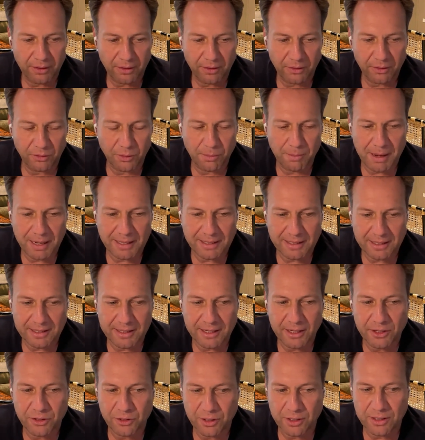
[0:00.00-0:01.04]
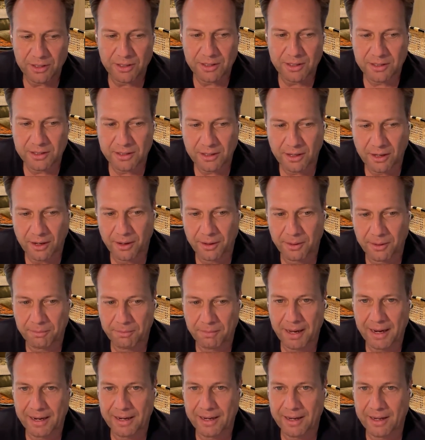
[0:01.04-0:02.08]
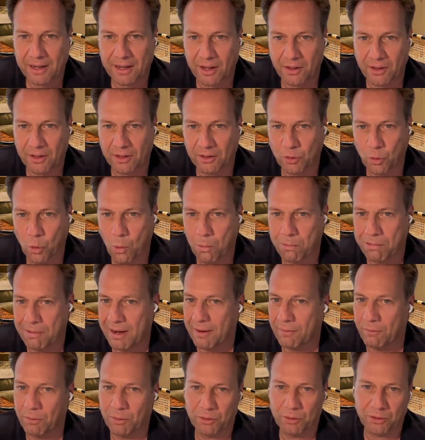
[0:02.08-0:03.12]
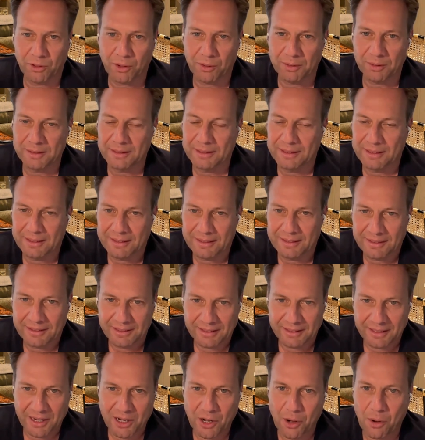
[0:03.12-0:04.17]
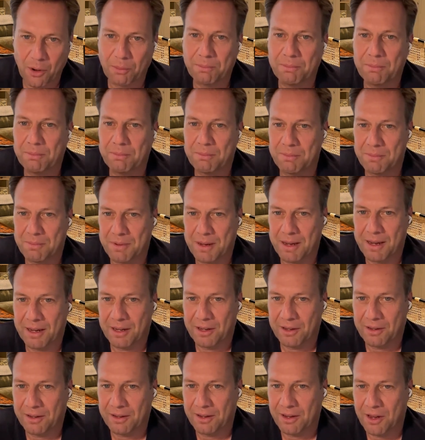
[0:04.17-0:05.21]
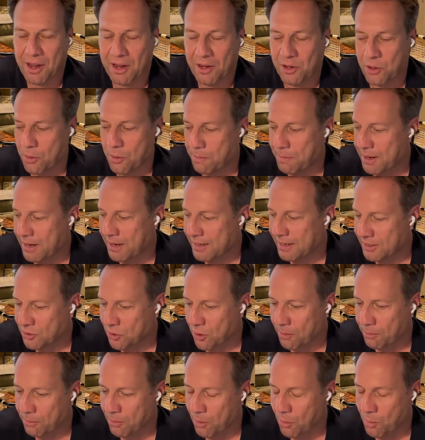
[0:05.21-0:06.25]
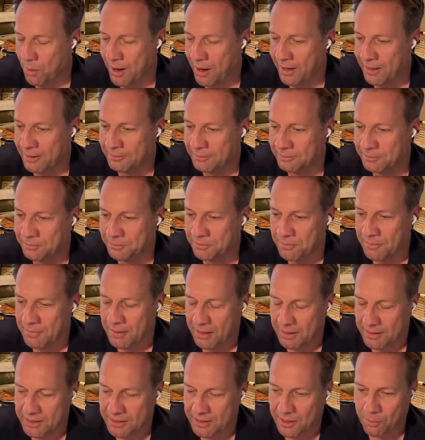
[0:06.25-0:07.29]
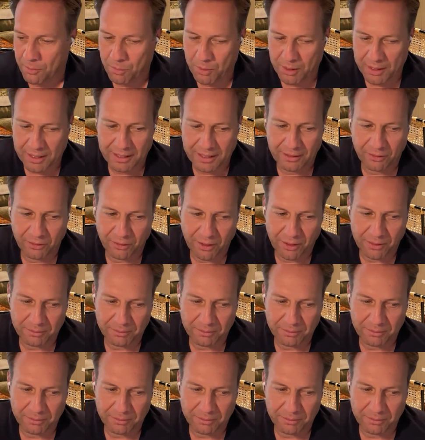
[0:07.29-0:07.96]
to make decisions at the corporate level. So, it could be an example where someone is,